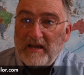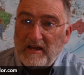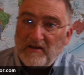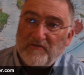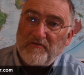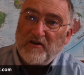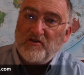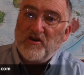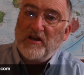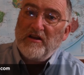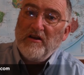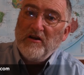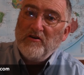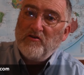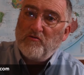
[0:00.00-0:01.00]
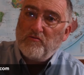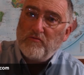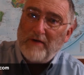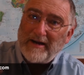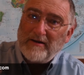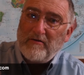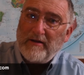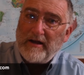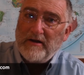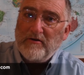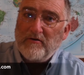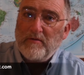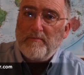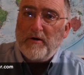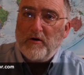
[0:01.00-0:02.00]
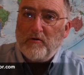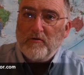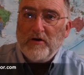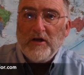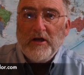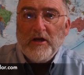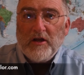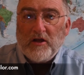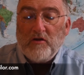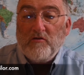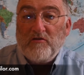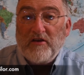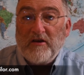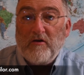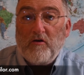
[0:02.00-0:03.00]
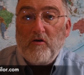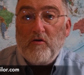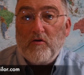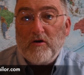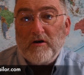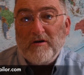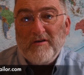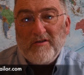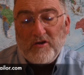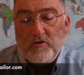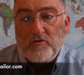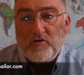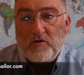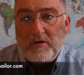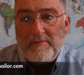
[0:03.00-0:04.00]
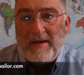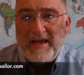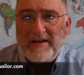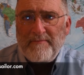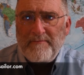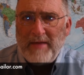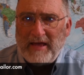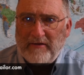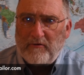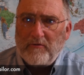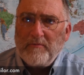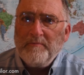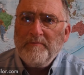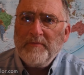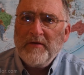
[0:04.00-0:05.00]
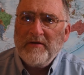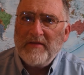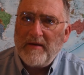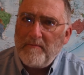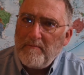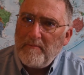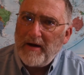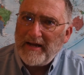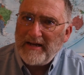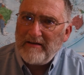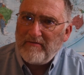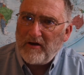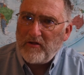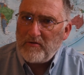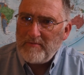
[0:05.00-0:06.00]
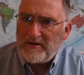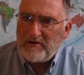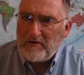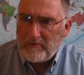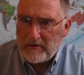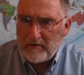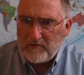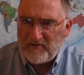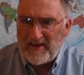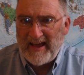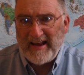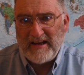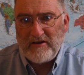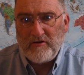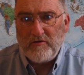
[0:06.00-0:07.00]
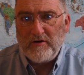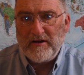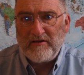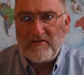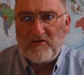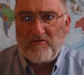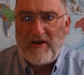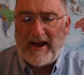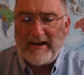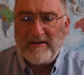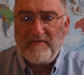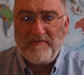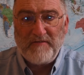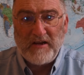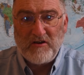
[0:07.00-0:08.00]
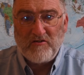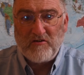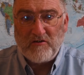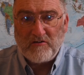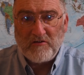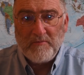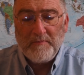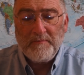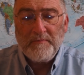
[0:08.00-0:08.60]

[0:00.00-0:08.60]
is fishing directly under the boat using a lure usually made of metal that might have other materials added to it as attractive features.